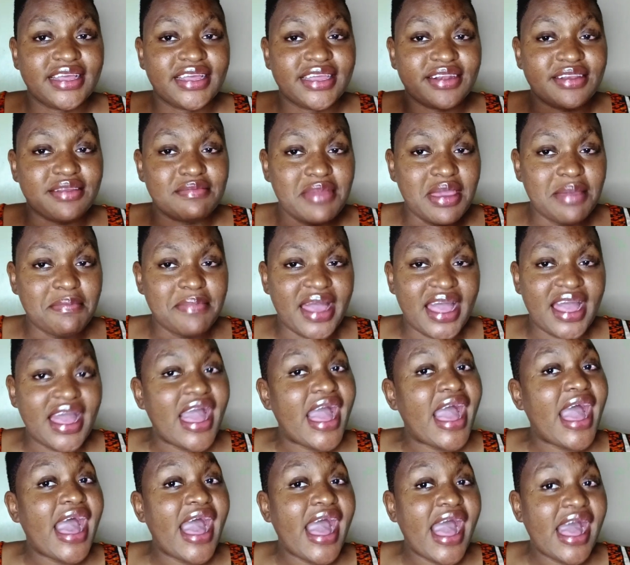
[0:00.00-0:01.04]
Remember,
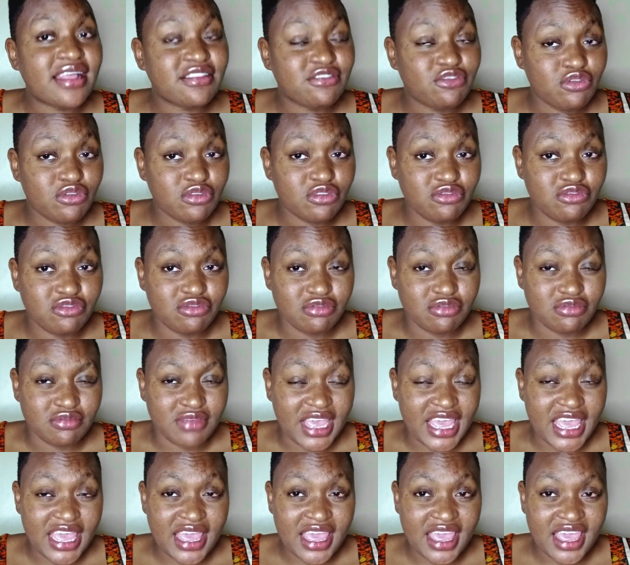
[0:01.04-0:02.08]
I told you,
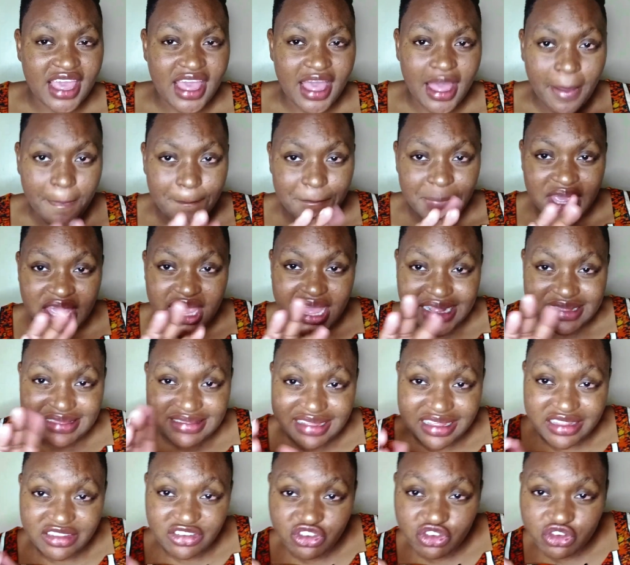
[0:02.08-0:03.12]
eh, I pay
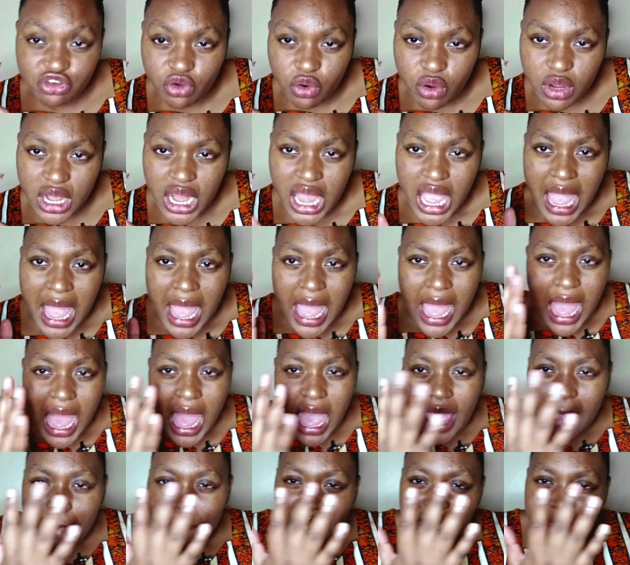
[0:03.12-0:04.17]
attention.
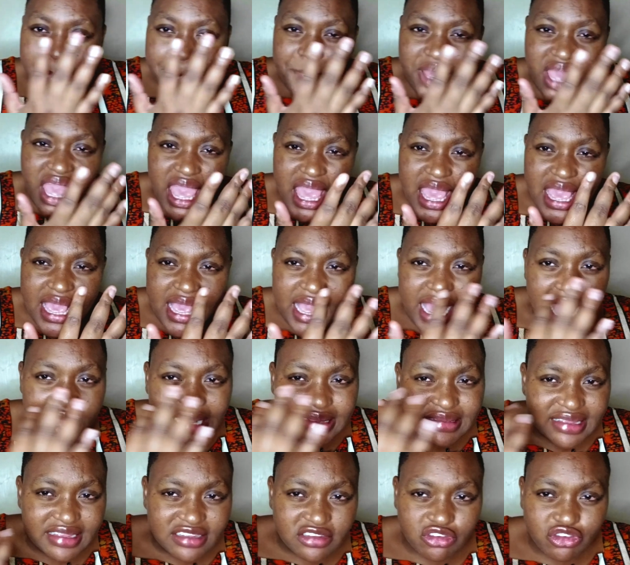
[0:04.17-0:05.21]
I be paying
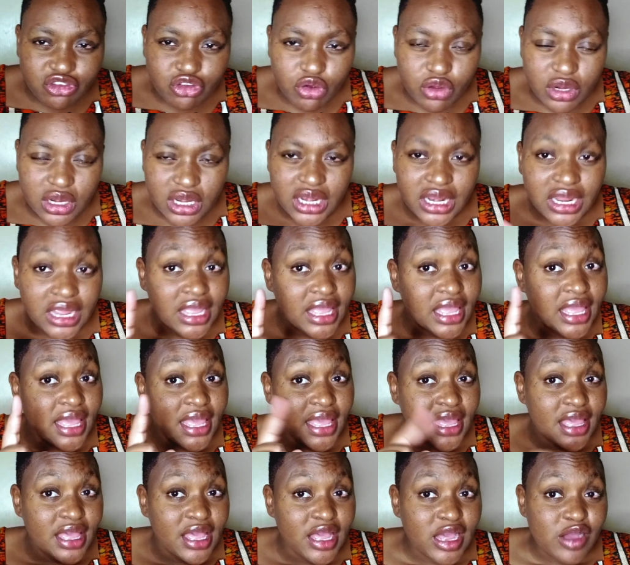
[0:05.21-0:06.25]
attention.
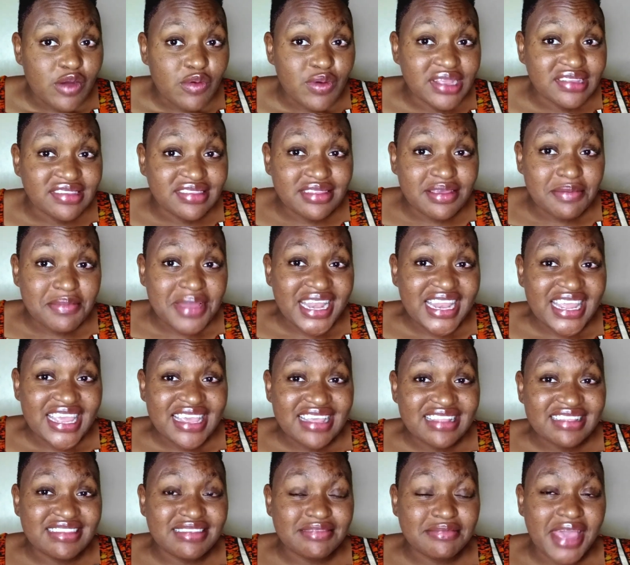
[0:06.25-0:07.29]
Once the money
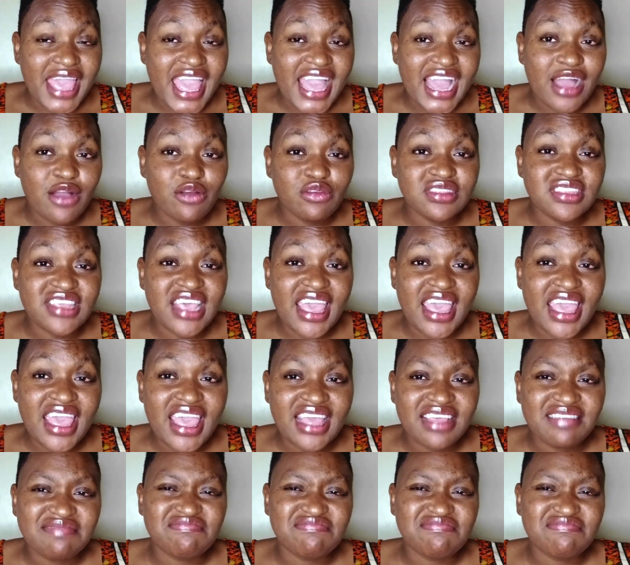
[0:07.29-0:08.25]
hits my account, eh,